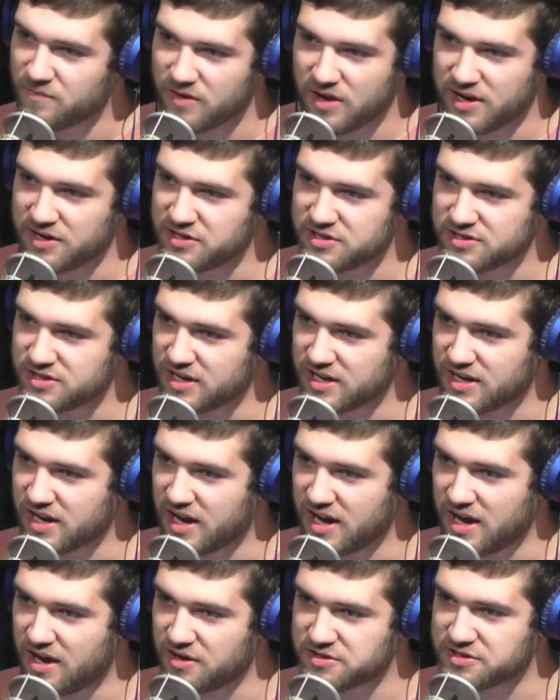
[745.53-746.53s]
I just like,
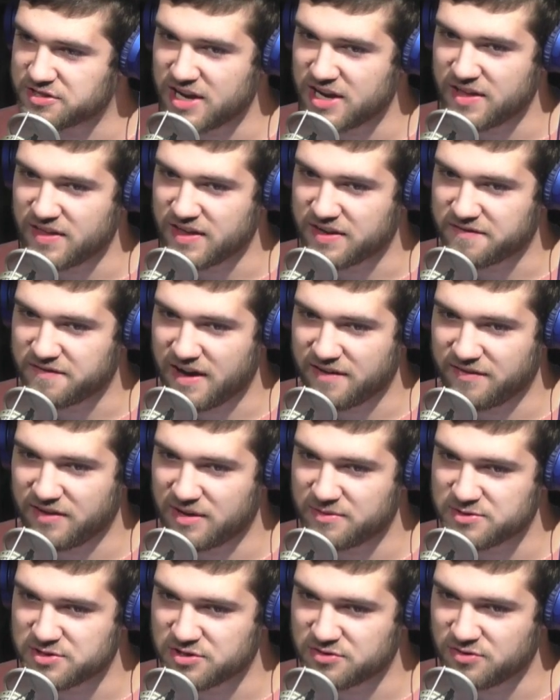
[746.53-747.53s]
I'll say like 5
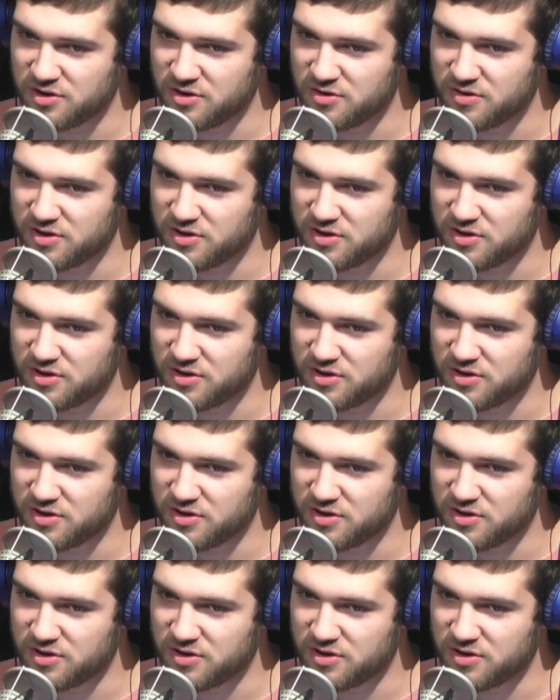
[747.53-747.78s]
times in a row.